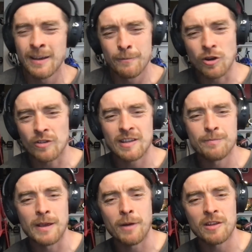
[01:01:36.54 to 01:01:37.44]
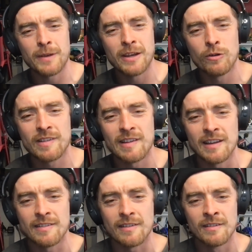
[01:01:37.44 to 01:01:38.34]
God, it must be annoying to
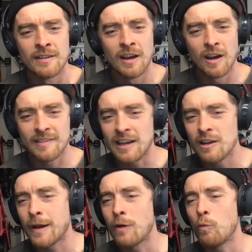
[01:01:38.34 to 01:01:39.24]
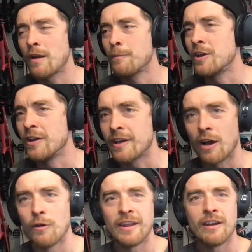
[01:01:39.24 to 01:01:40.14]
listen. I'll tell you about when I'm going to
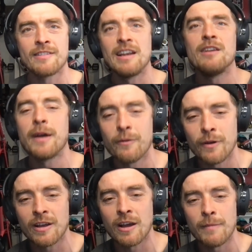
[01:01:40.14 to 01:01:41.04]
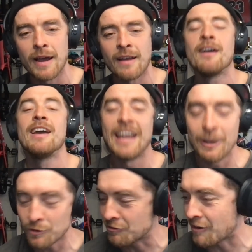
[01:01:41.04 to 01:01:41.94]
go, and then I'll tell you about it when I come back. It
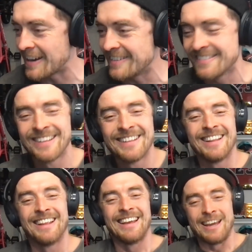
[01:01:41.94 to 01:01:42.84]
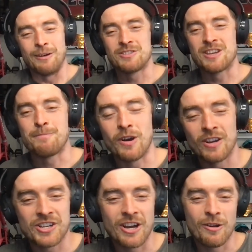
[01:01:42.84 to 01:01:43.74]
was great. It was a
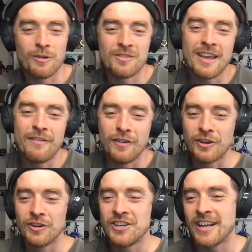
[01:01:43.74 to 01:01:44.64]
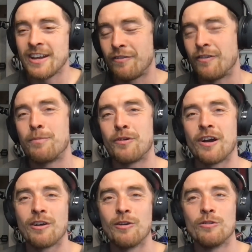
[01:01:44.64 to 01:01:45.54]
bike show. I was there for Goodyear for a
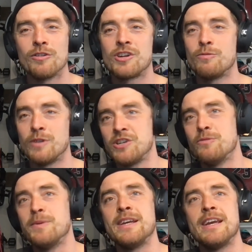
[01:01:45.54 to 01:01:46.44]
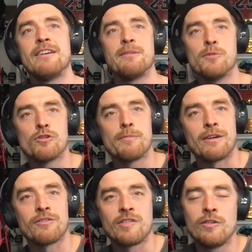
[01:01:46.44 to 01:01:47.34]
product launch, which you'll be hearing more
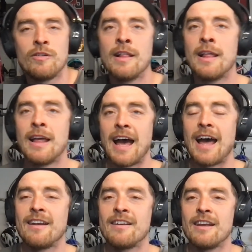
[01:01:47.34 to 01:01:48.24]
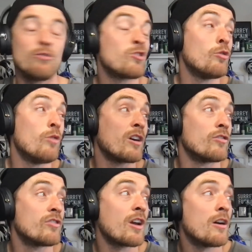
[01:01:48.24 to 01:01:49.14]
about soon. And it was cool. I
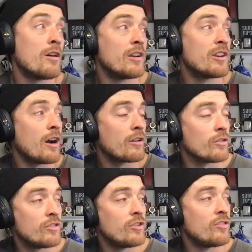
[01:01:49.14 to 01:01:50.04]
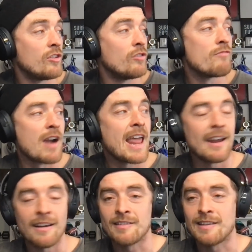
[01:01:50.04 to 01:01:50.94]
got to go. I got to just do
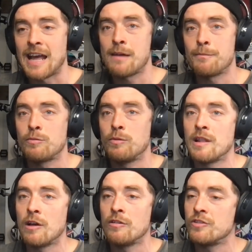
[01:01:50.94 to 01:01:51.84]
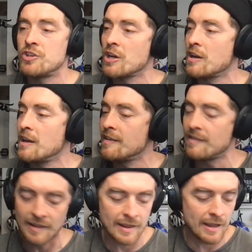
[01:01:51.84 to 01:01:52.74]
relentless laps with a load of
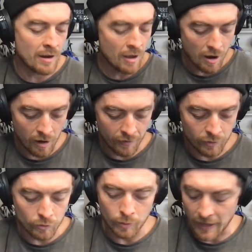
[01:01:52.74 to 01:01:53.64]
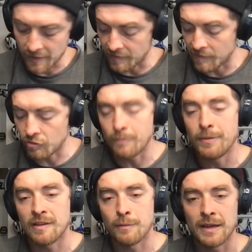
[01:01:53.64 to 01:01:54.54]
journalists, and then afterwards we had a
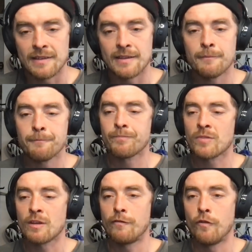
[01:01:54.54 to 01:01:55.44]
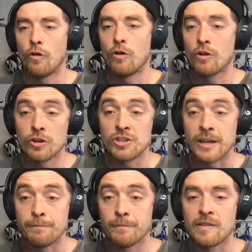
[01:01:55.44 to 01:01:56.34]
distributor meeting for
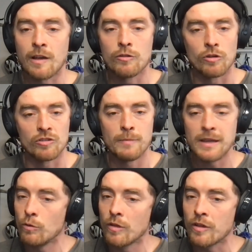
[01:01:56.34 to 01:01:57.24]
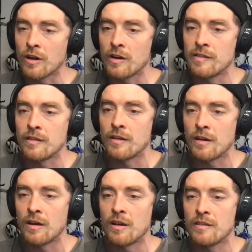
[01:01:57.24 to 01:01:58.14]
Goodyear. So got to meet all of the guys
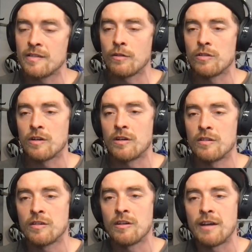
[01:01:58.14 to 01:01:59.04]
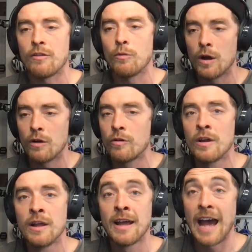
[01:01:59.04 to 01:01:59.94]
that sell the tyres around the world
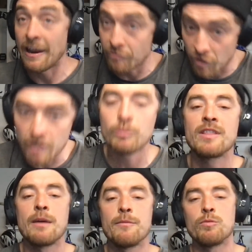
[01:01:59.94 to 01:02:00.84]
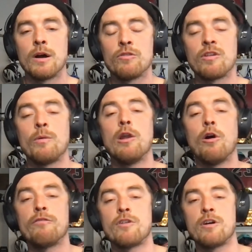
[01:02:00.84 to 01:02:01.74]
and ride with them as well. So a lot
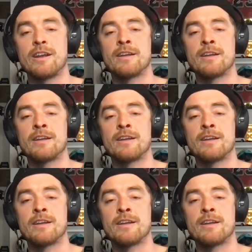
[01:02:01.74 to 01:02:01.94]
of riding.